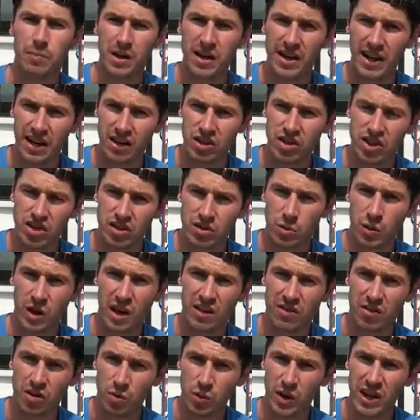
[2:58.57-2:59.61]
but now she's aware
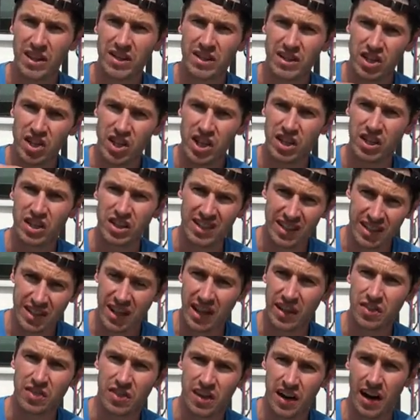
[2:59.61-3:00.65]
of her weakness. She could
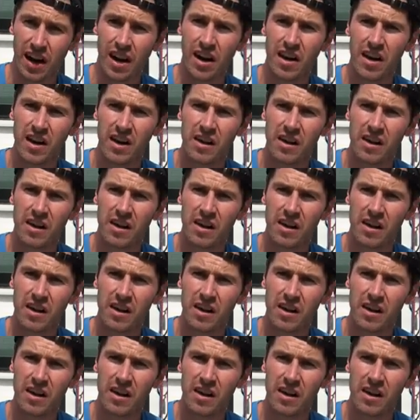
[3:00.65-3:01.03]
get there.